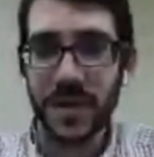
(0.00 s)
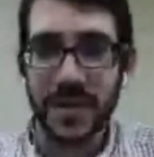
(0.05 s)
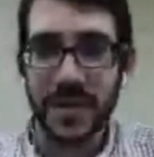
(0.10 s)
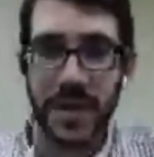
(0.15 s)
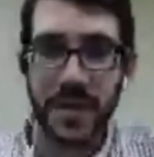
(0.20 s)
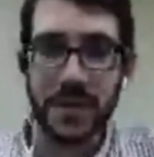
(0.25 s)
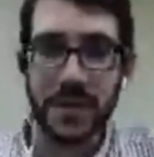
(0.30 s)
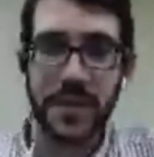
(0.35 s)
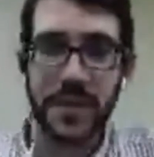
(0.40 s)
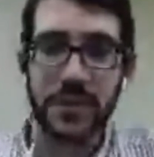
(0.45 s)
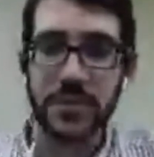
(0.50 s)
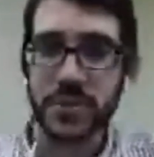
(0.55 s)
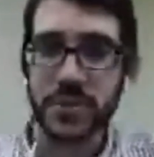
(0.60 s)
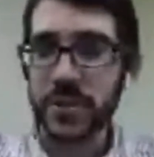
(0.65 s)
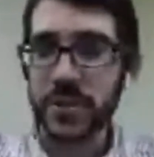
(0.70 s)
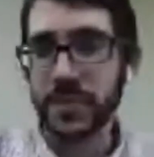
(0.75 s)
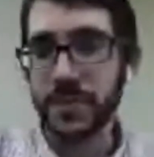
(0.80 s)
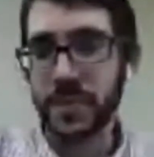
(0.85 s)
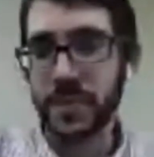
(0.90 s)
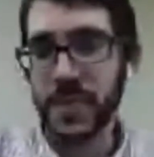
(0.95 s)
Even though,
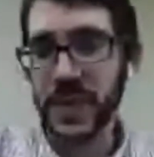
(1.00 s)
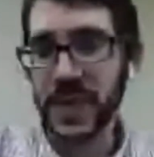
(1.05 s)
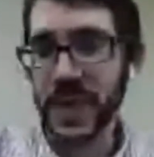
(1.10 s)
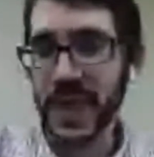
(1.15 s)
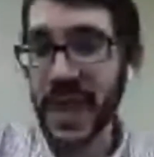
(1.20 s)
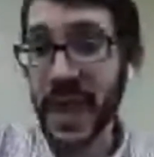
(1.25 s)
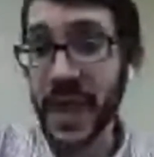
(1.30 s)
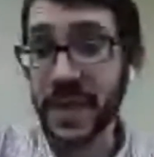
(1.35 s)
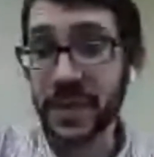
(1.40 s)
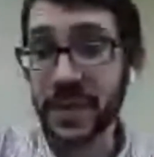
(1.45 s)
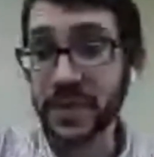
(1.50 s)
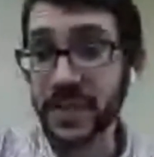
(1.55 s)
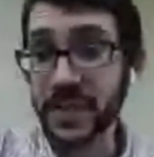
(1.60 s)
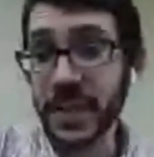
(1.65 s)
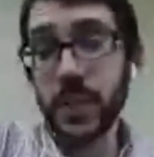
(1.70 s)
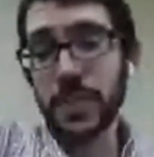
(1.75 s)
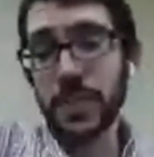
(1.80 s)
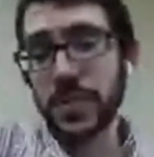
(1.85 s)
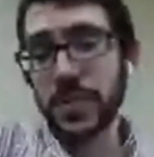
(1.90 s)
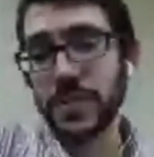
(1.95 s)
sure, being EA does
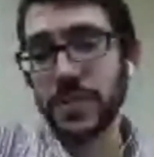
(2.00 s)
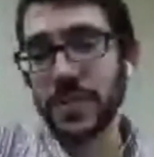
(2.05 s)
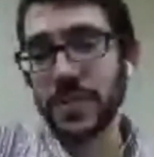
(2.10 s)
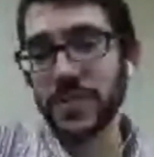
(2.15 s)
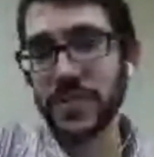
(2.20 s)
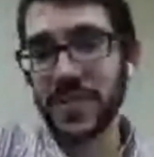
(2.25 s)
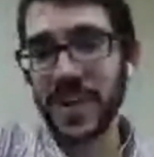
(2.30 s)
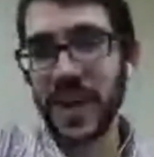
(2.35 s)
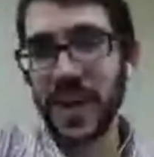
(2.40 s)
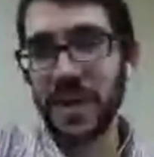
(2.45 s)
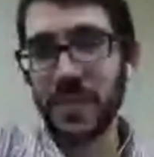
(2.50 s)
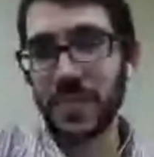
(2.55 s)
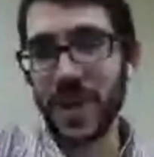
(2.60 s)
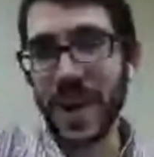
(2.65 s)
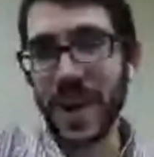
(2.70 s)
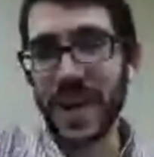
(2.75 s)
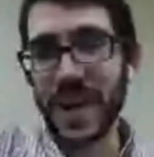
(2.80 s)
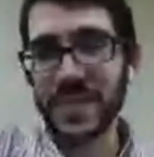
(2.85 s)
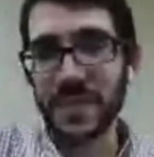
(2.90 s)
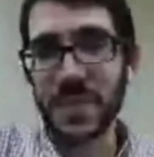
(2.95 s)
help you since you've got
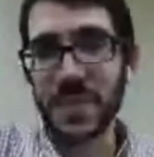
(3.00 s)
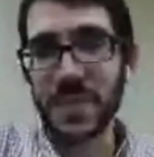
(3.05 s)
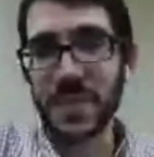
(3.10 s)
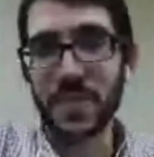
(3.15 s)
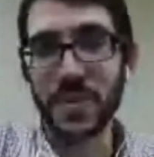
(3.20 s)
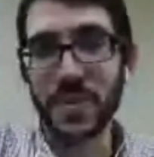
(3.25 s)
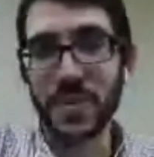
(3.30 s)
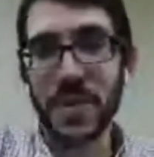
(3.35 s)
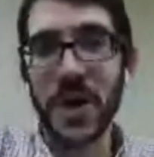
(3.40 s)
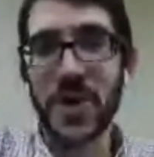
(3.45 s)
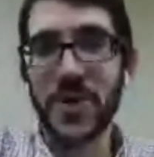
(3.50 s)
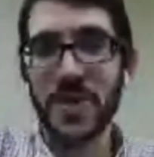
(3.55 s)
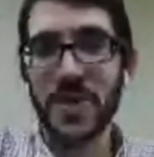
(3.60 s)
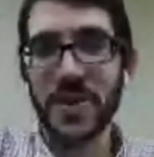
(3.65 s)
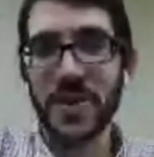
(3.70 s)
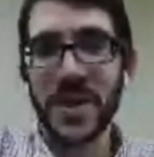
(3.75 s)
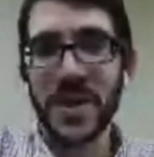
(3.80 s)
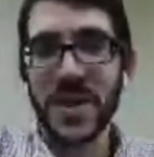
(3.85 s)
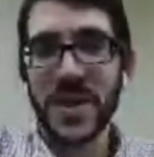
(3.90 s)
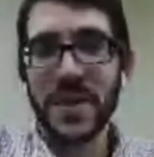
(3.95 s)
brands that people know,
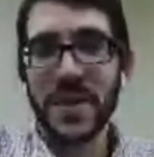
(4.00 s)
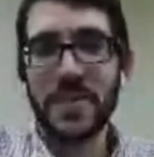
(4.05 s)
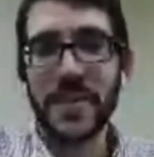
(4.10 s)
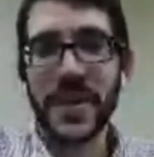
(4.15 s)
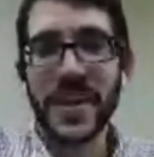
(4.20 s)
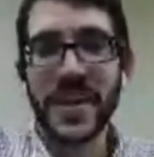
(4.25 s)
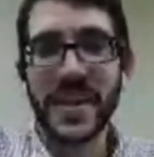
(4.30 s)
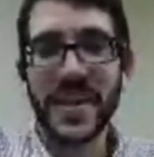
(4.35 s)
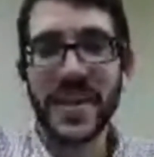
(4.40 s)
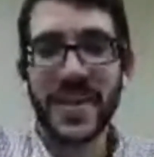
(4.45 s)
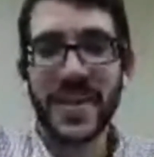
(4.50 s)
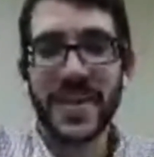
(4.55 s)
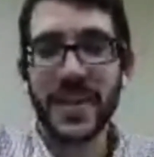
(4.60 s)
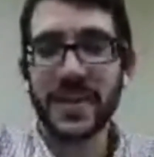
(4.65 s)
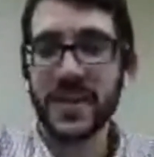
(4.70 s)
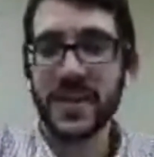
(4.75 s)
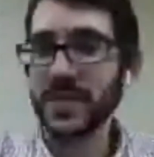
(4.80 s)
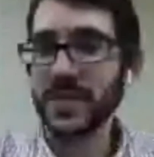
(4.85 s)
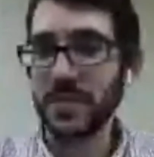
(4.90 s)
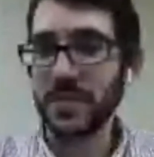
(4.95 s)
but that
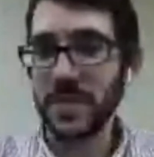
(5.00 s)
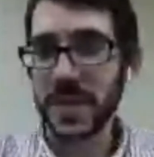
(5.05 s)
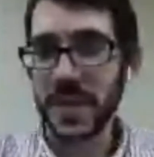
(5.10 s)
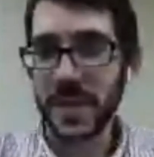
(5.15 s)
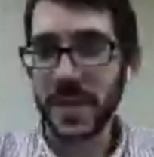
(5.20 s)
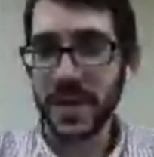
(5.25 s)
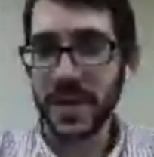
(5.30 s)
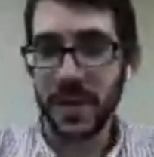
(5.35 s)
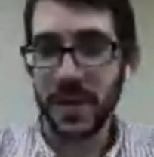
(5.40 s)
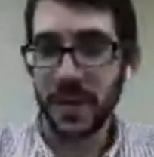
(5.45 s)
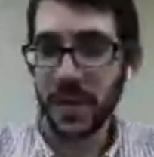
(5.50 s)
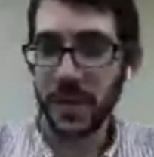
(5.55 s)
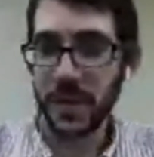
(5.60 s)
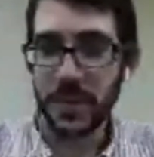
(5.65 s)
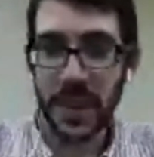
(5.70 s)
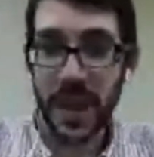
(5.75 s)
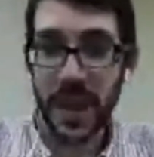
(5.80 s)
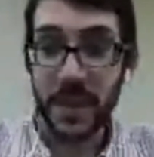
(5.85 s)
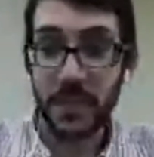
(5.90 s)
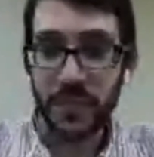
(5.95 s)
doesn't mean that a little
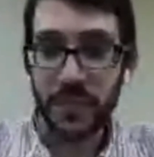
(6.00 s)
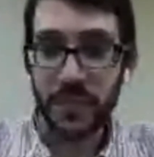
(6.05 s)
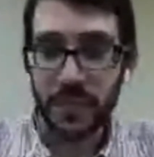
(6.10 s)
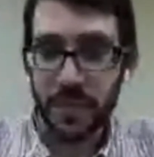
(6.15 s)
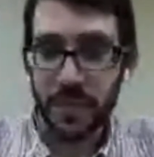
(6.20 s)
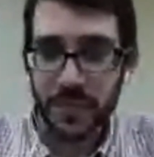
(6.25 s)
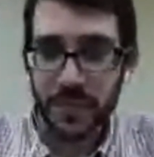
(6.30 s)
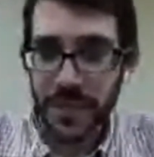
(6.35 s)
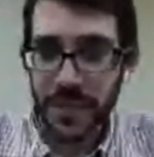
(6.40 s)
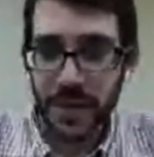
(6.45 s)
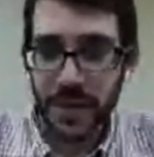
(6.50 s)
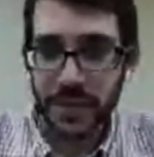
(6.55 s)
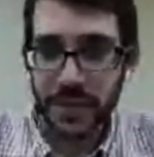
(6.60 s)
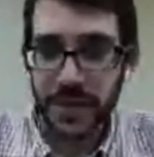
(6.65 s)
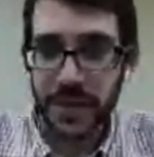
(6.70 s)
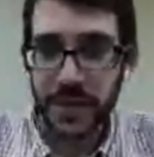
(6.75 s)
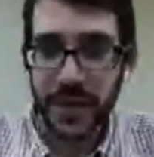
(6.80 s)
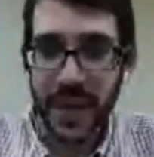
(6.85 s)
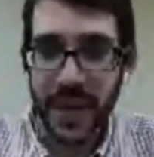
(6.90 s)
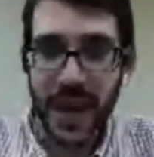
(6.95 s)
game from Shenandoah
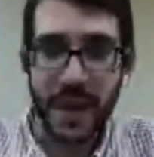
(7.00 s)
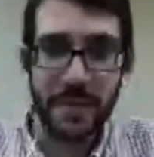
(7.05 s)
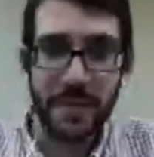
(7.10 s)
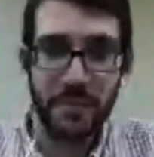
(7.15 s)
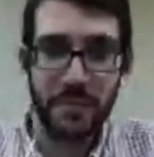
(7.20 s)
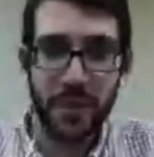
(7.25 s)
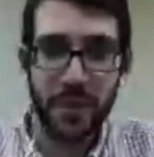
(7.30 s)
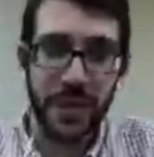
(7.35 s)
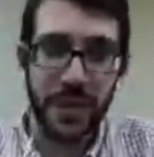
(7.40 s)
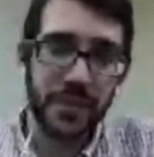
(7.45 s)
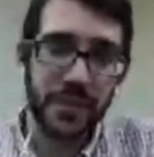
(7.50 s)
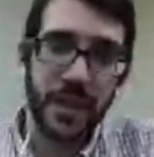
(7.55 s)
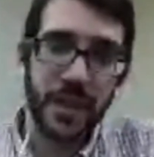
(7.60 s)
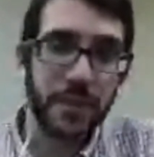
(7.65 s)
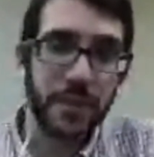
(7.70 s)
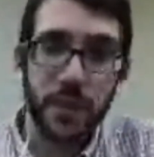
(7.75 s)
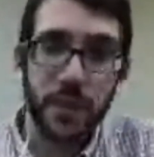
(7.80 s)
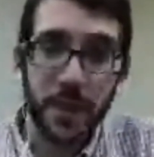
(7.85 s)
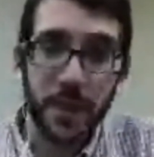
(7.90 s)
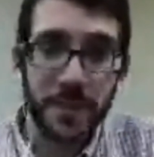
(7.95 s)
Studio can't break the top
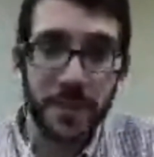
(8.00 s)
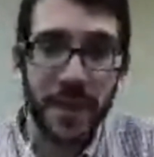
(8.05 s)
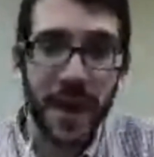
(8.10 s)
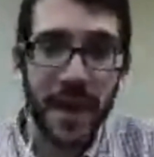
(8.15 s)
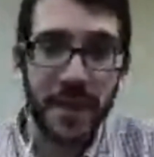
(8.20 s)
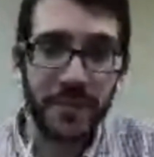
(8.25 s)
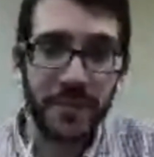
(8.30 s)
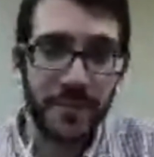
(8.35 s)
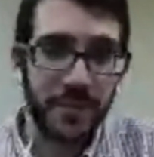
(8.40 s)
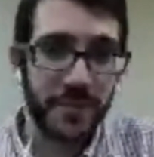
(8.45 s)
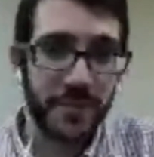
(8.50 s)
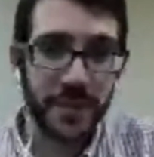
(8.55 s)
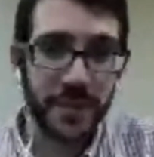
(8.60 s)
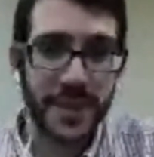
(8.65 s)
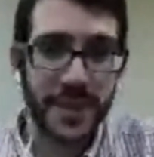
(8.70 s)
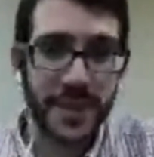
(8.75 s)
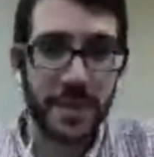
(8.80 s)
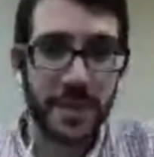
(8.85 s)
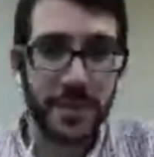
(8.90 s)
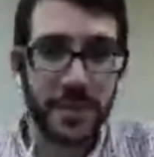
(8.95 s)
25, for
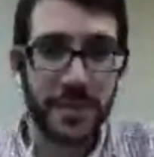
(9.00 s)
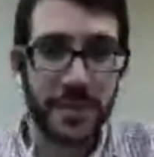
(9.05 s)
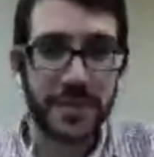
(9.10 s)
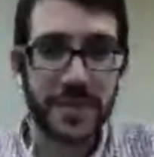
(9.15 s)
example.